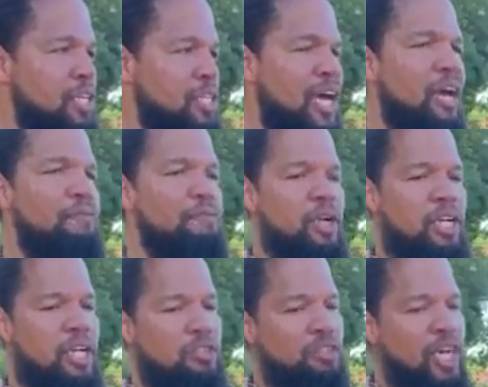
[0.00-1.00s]
That
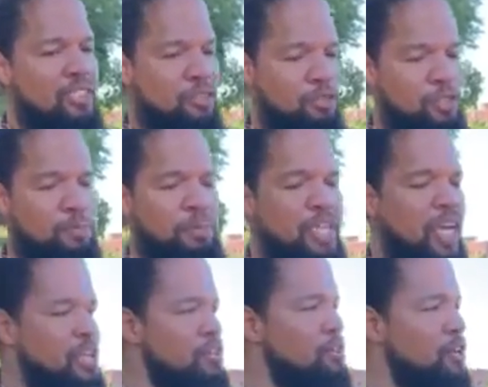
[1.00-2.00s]
in the Israelite school of
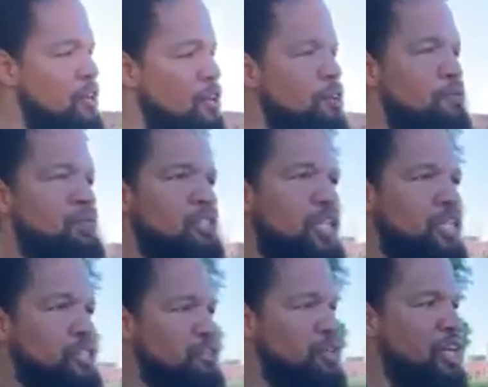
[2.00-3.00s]
UPK, you learn with the
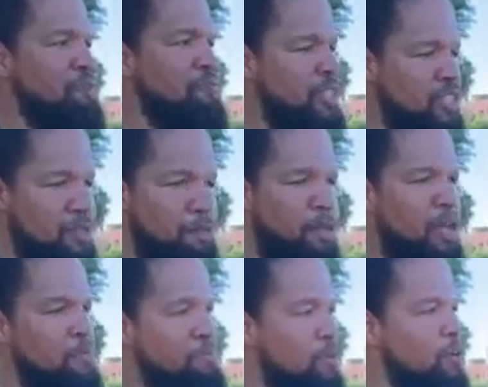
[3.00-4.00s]
extreme
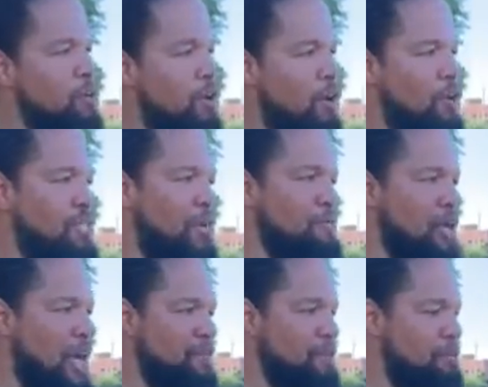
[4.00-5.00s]
discipline and protocols that
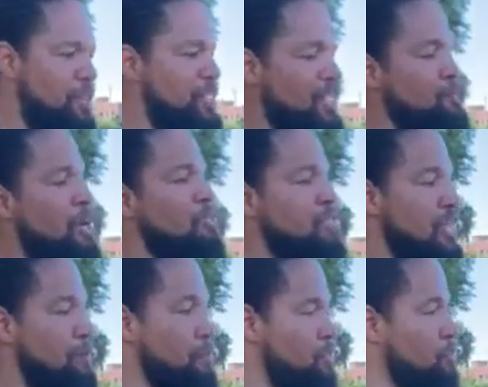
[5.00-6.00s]
we have in place. That's why you
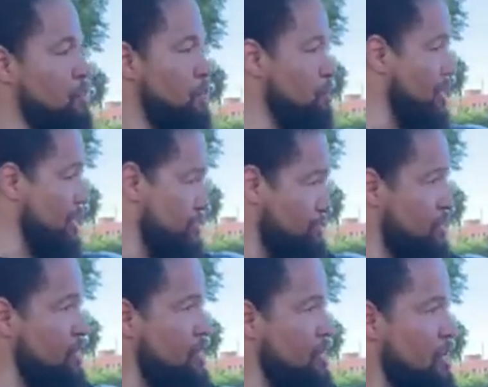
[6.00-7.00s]
say we do it
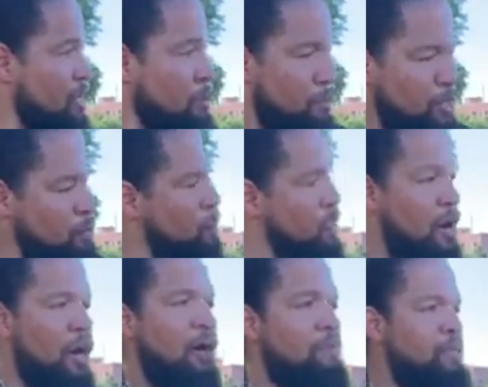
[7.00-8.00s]
aggressively. We do it
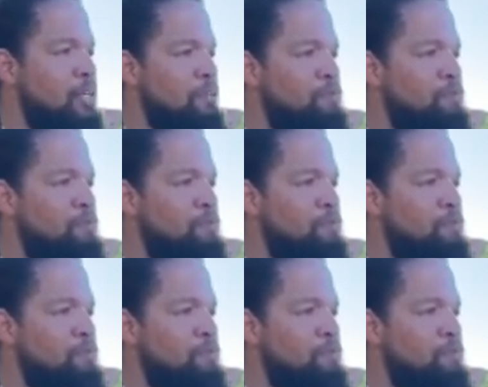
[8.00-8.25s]
calmly.